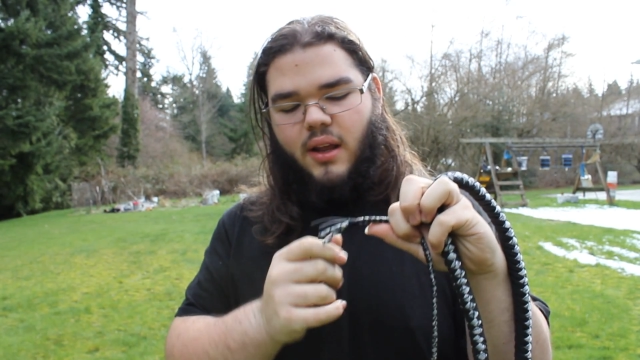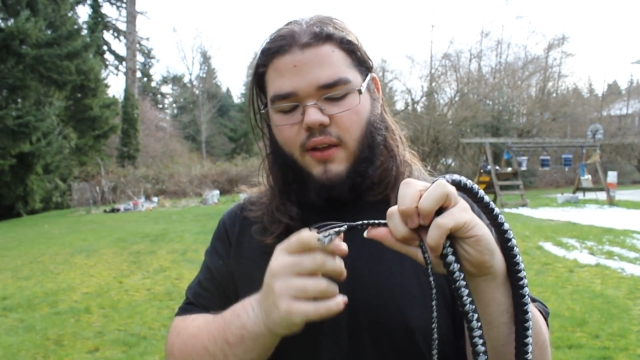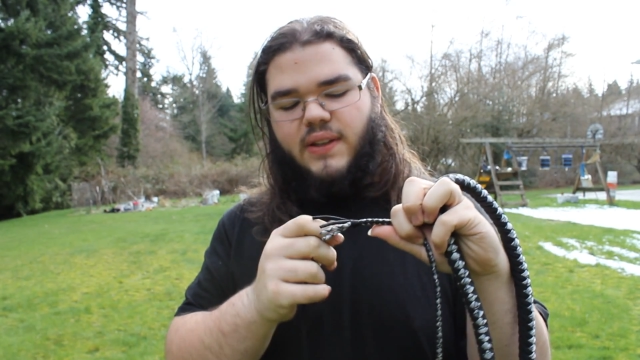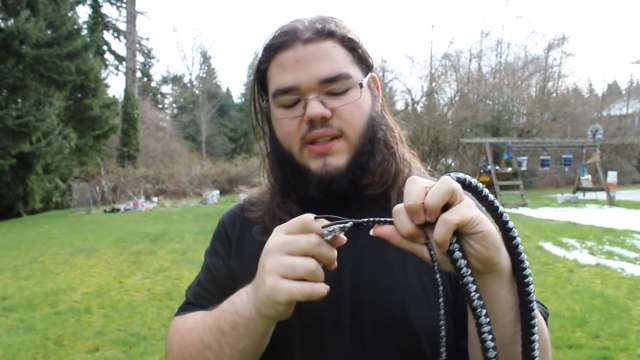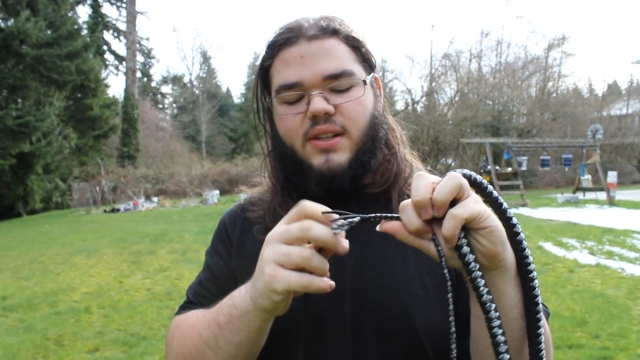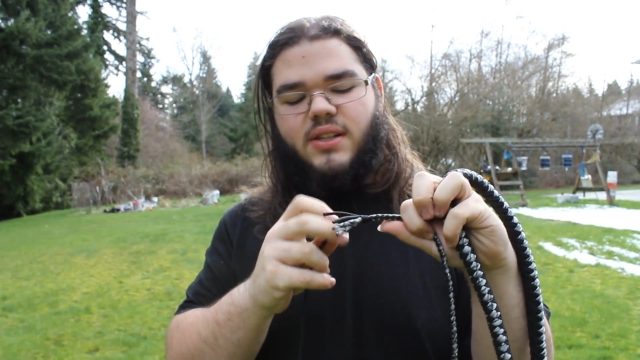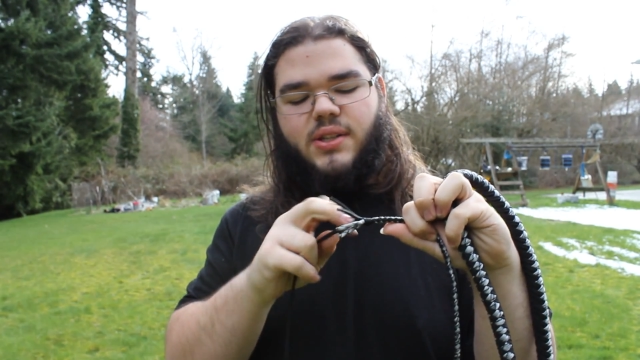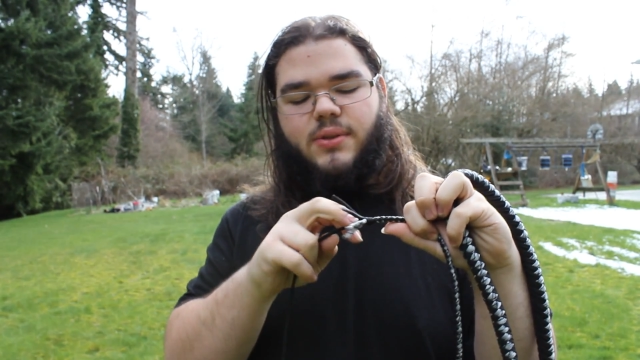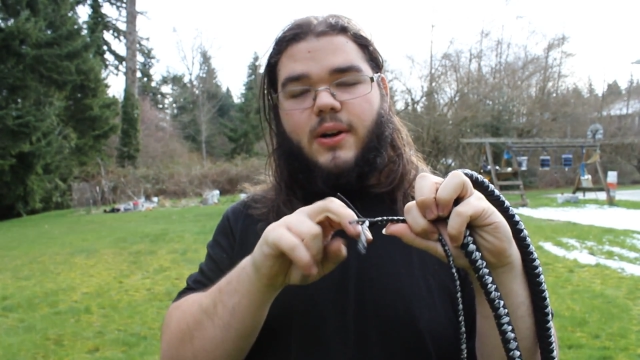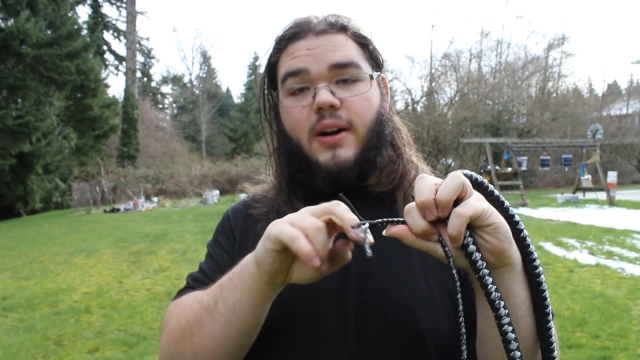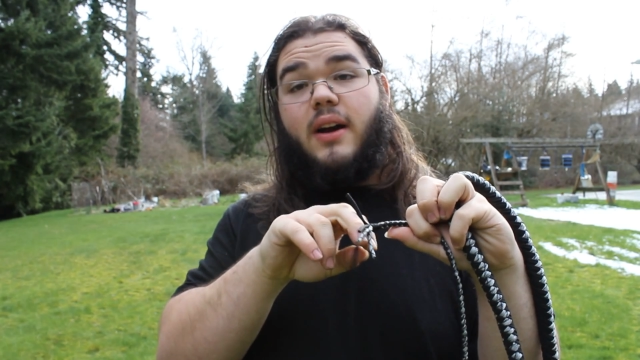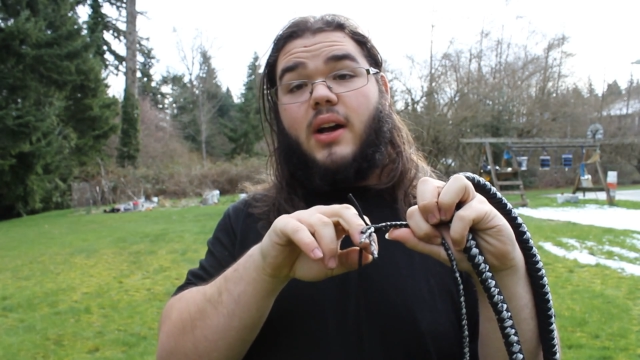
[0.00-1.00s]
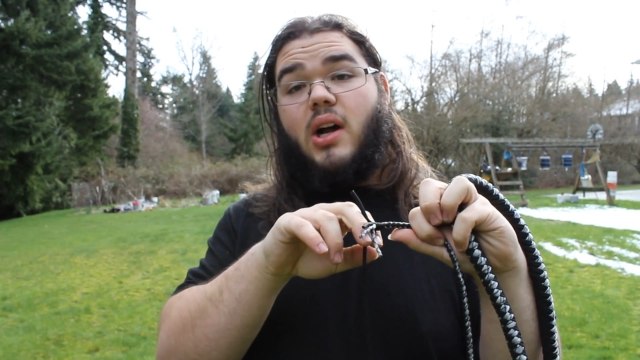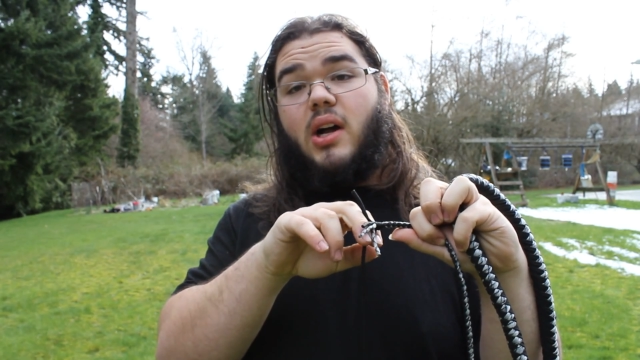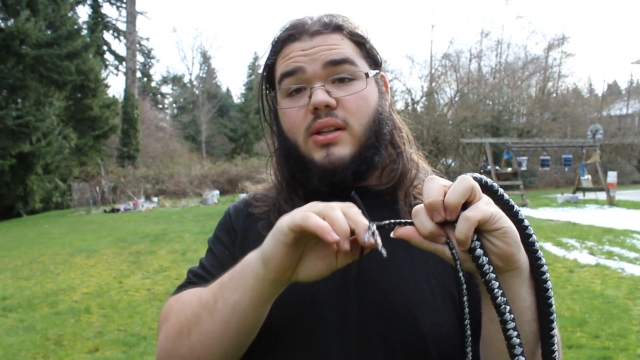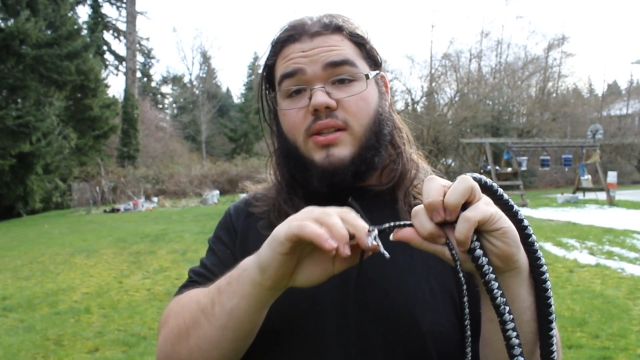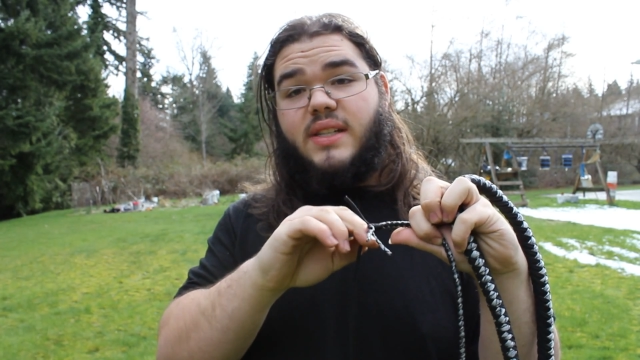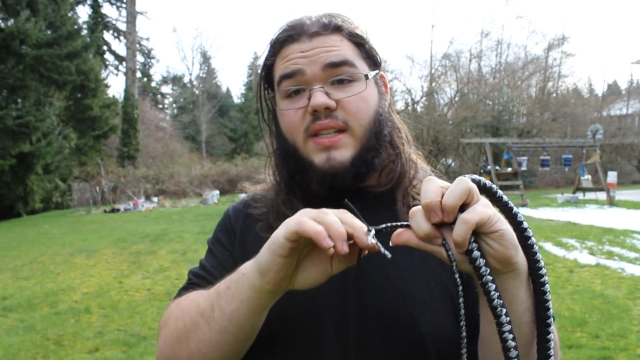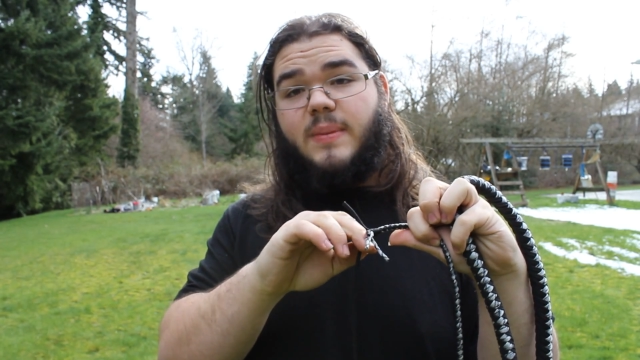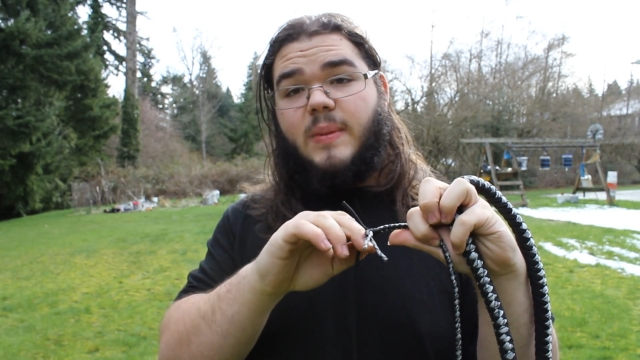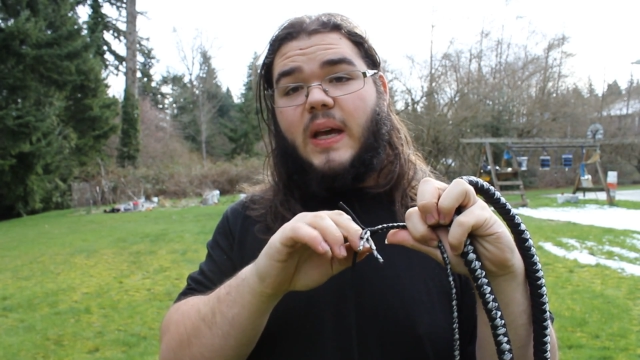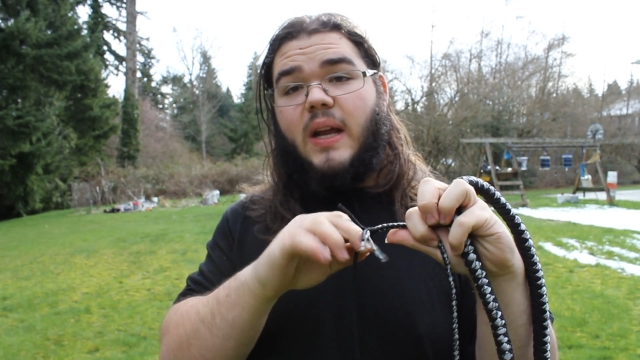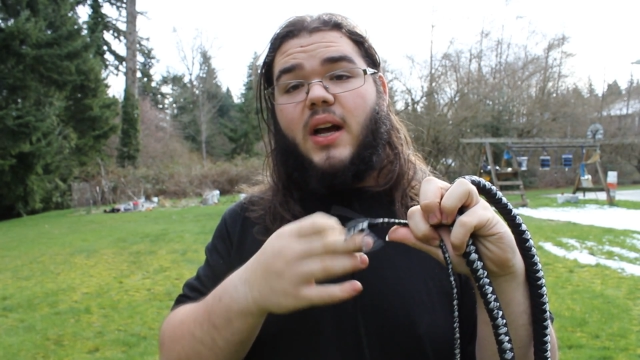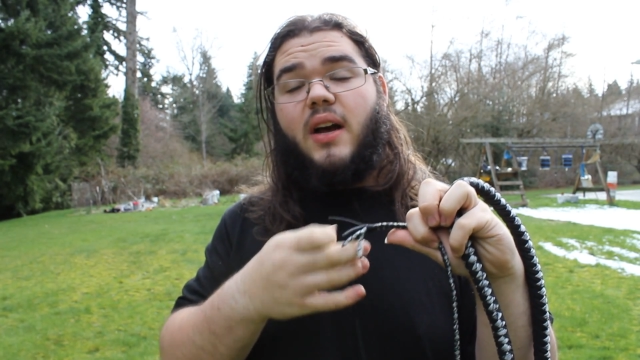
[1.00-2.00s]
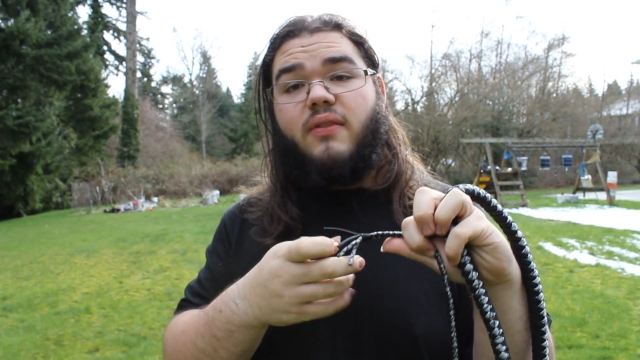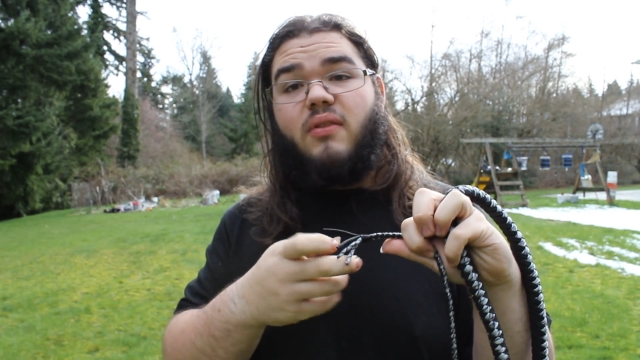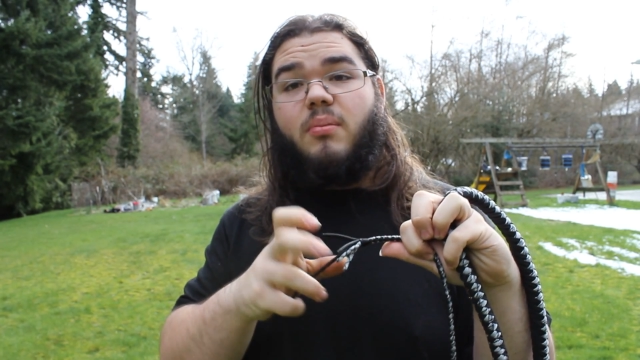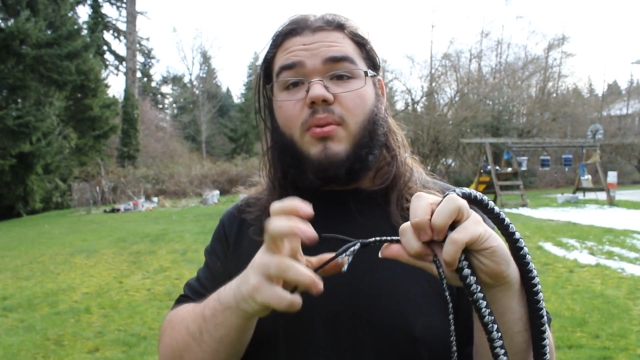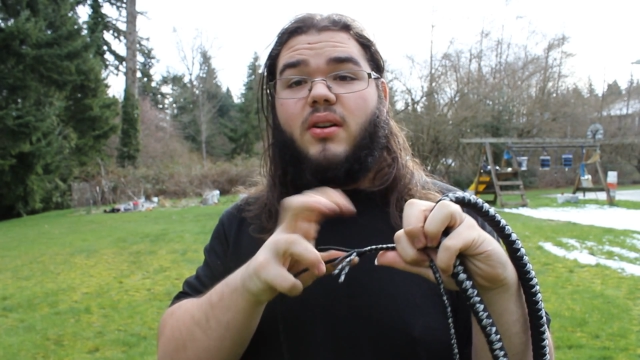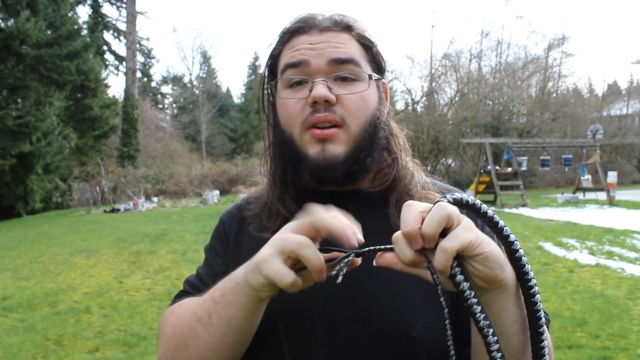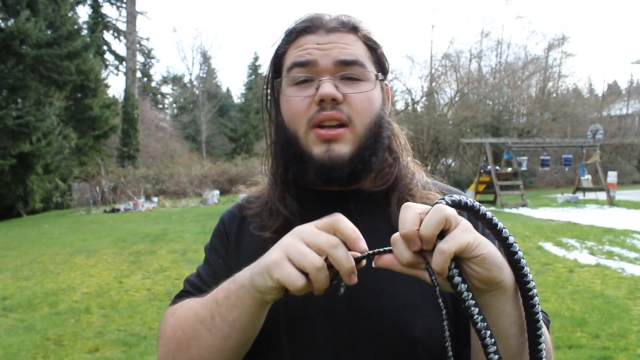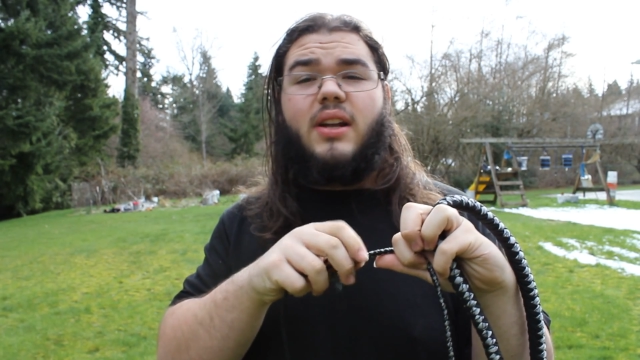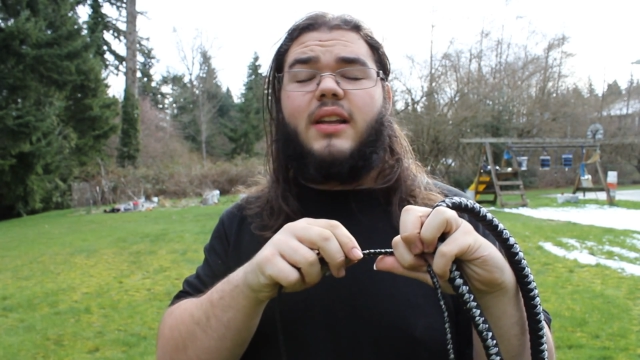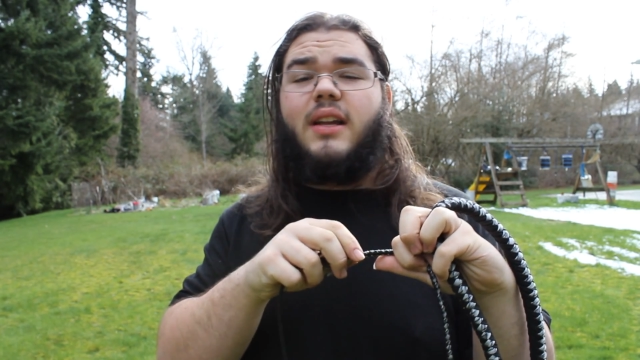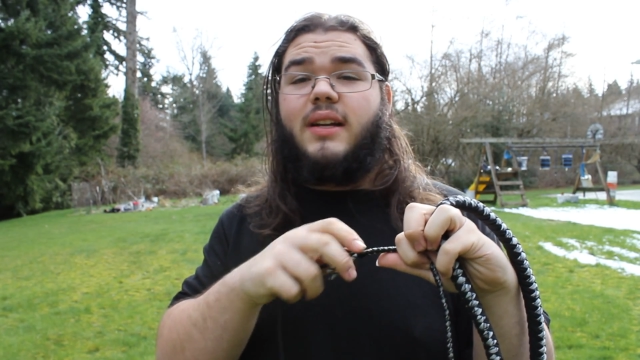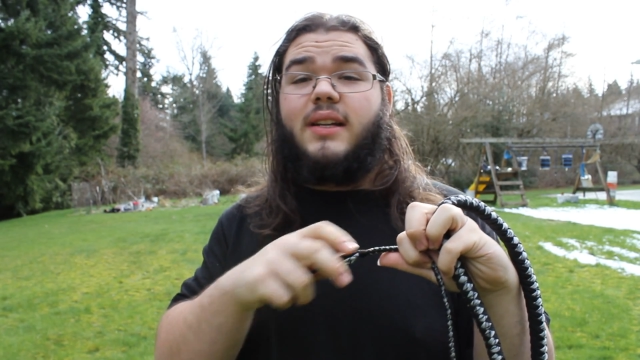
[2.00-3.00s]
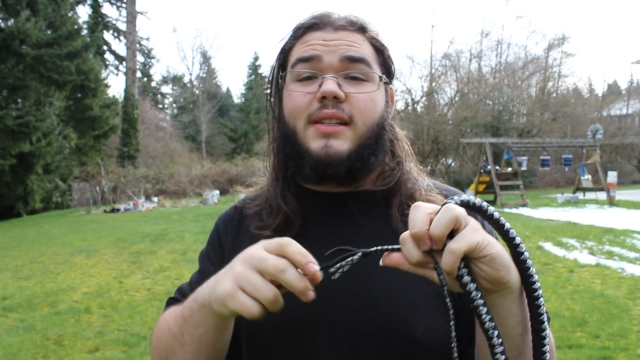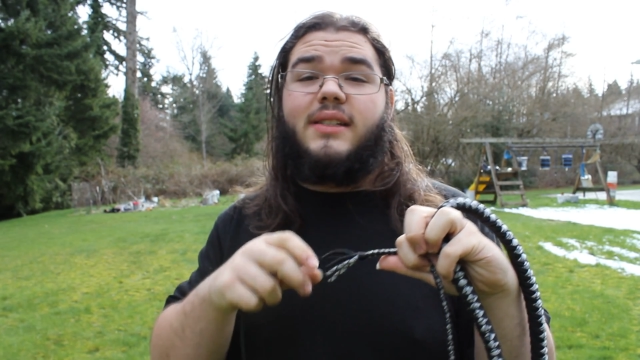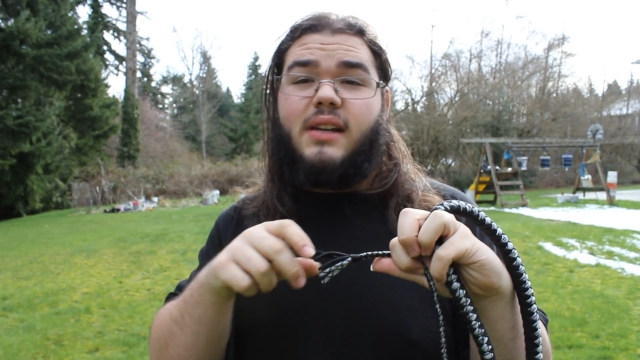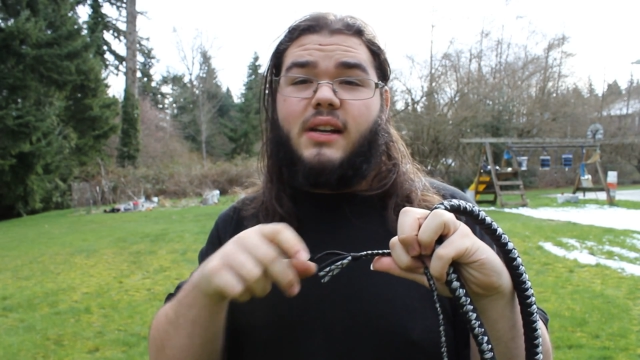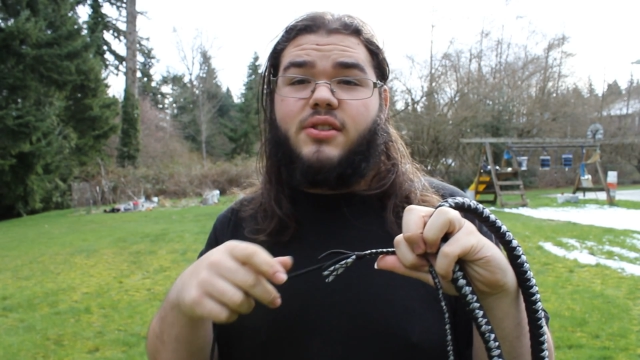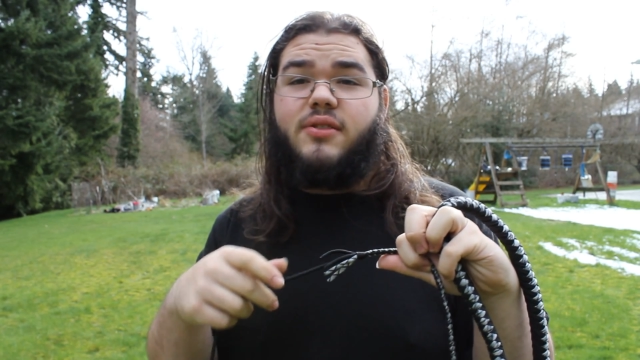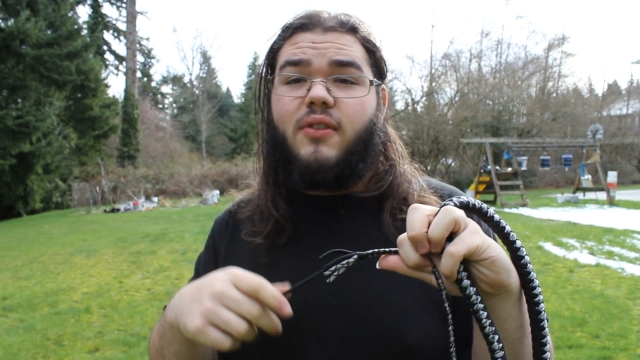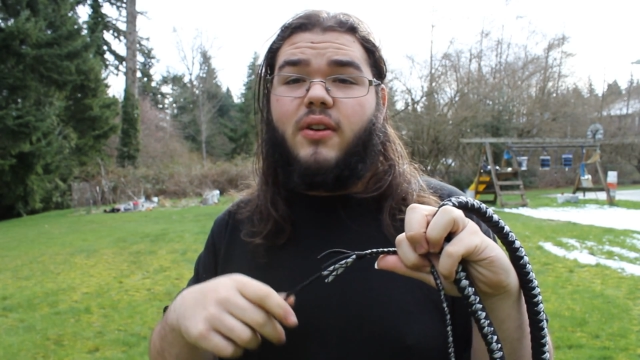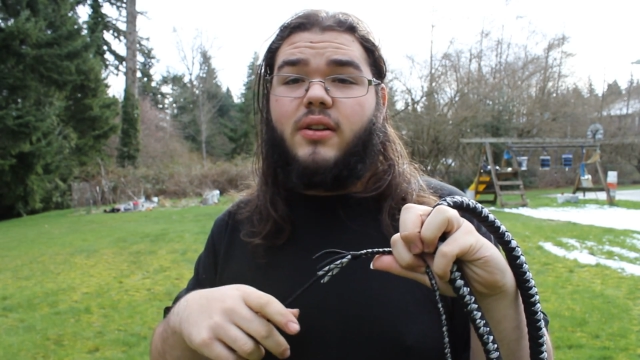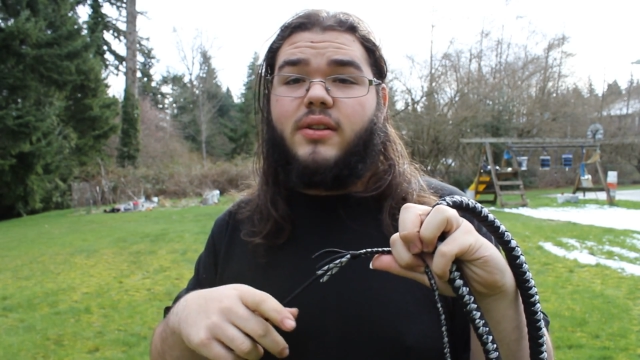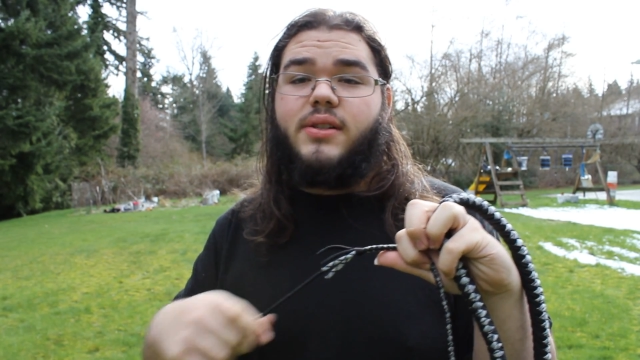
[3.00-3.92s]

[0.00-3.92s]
If it starts to wear out, I'll snip that off and burn it, and then I can attach a fall.